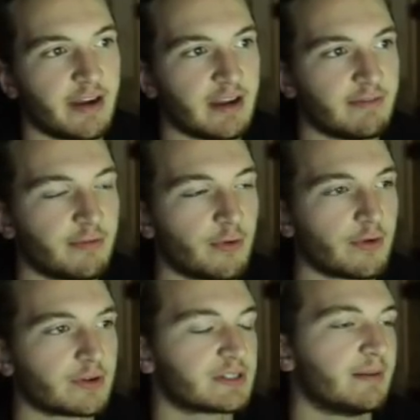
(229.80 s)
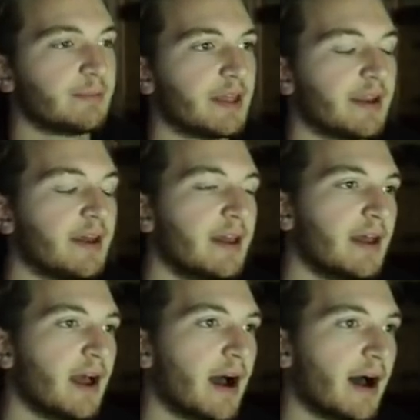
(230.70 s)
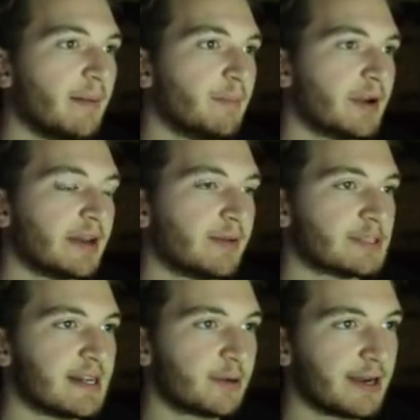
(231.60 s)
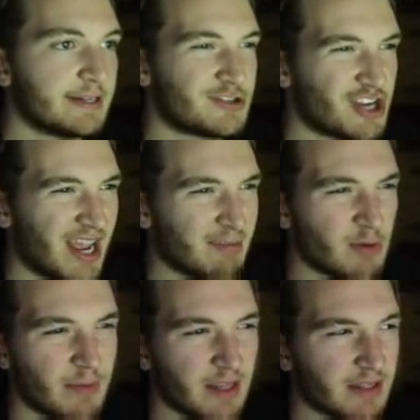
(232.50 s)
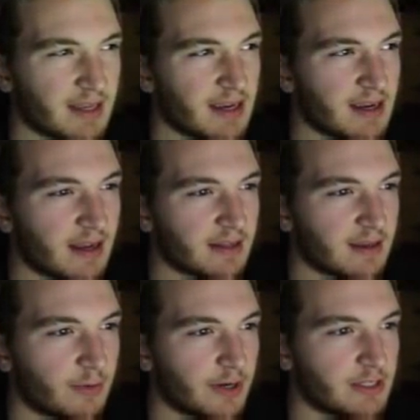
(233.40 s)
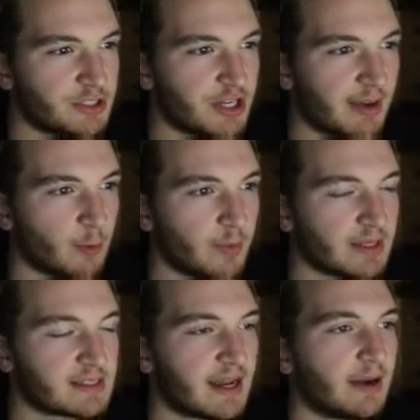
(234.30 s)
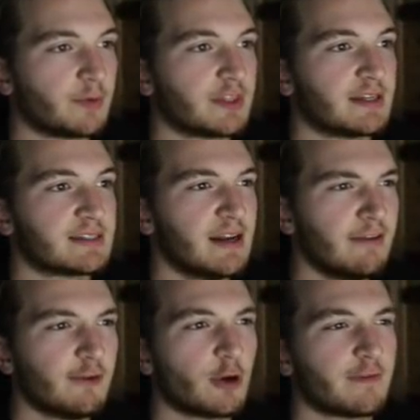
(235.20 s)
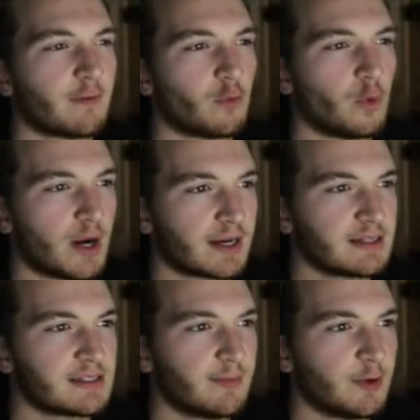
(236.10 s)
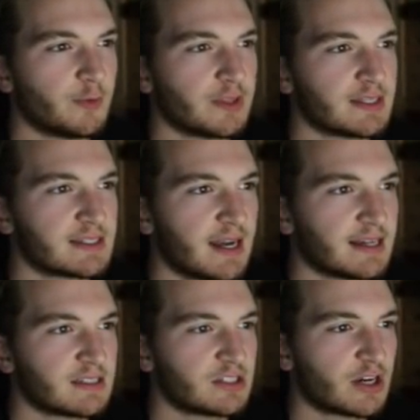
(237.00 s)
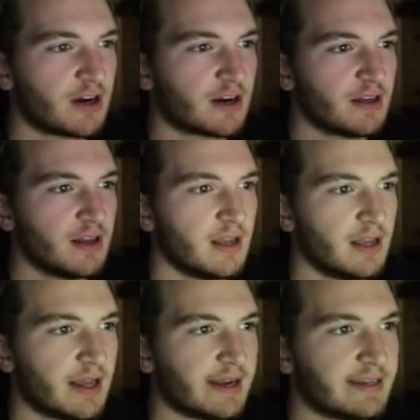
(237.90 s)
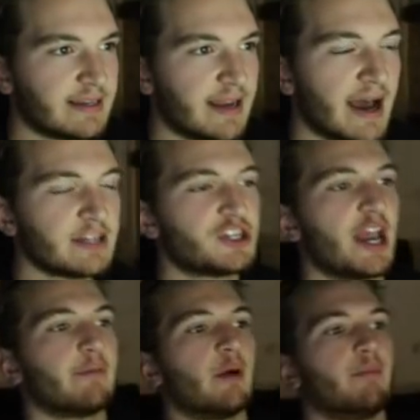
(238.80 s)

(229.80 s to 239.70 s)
84 or something um, but anyways now we're gonna jam him I think I think I want to jam him inside with this I don't even know if I have walked someone with this Gossage card I did not jam